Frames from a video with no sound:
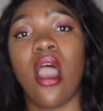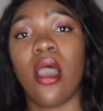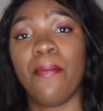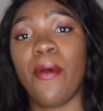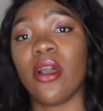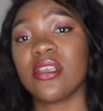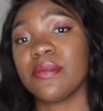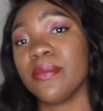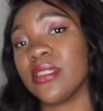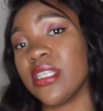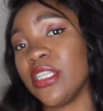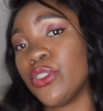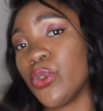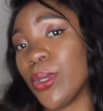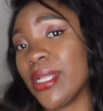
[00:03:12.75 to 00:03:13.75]

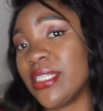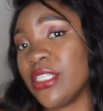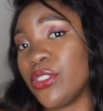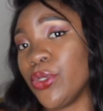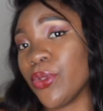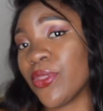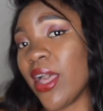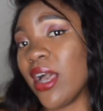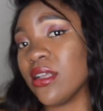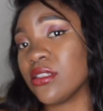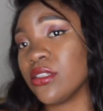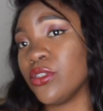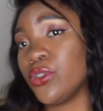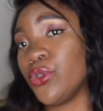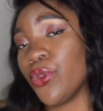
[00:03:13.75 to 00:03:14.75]
approximately
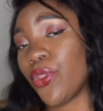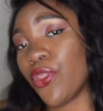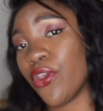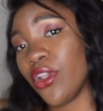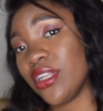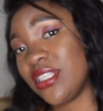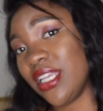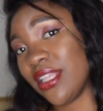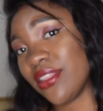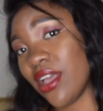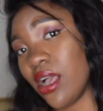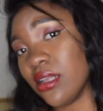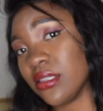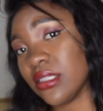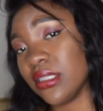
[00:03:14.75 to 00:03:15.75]
22,000 to
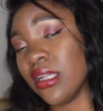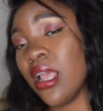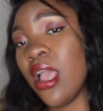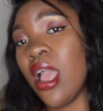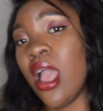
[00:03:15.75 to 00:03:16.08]
30,000